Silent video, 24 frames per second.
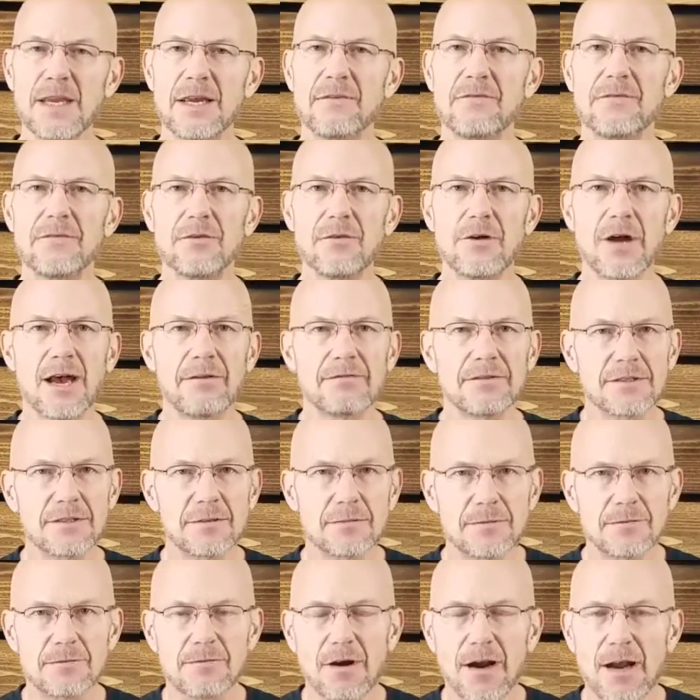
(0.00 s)
if you haven't
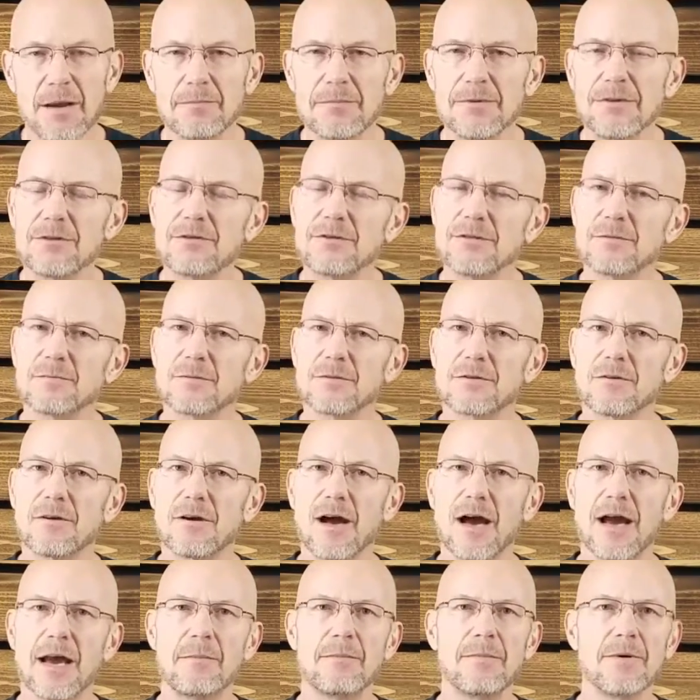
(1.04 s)
subscribed, do
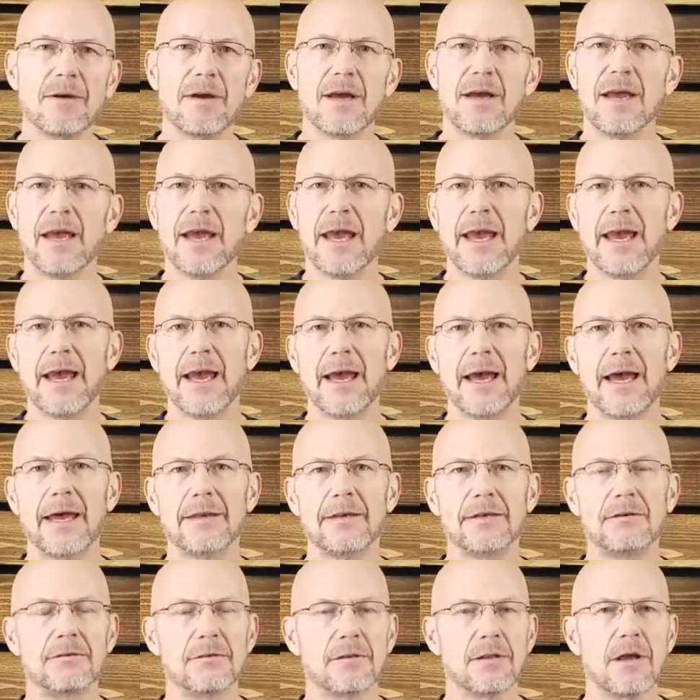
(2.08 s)
subscribe,
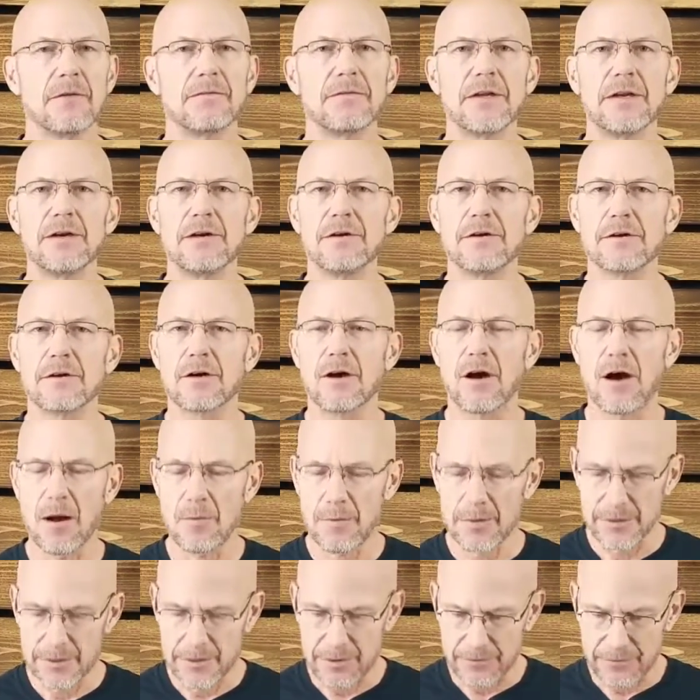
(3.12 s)
and love to hear your
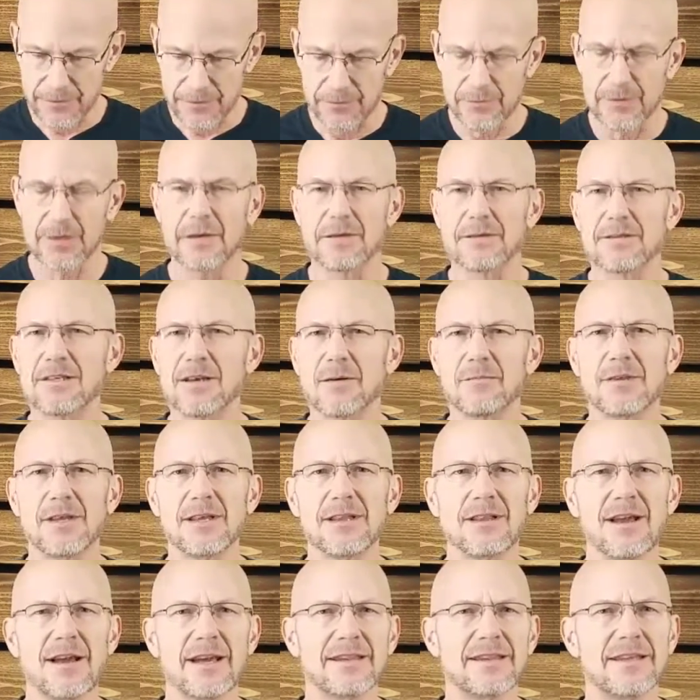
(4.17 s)
comments. If you've done
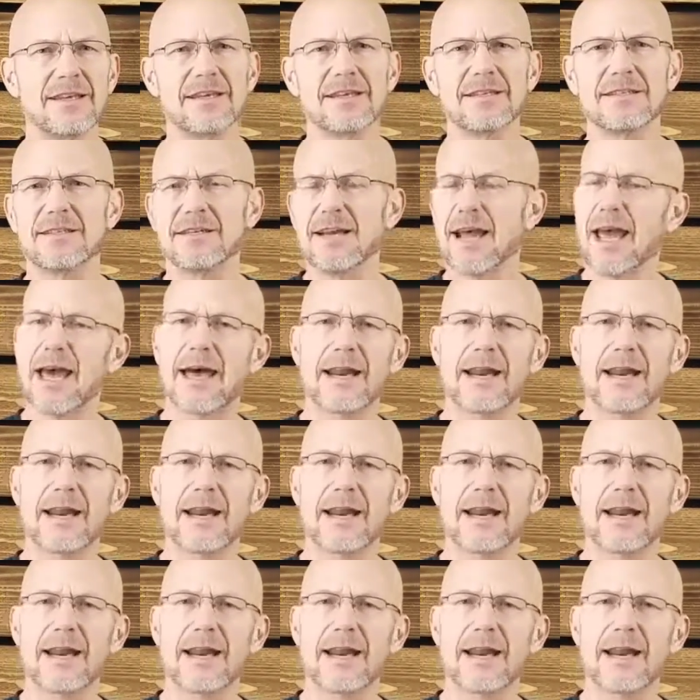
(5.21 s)
something like this and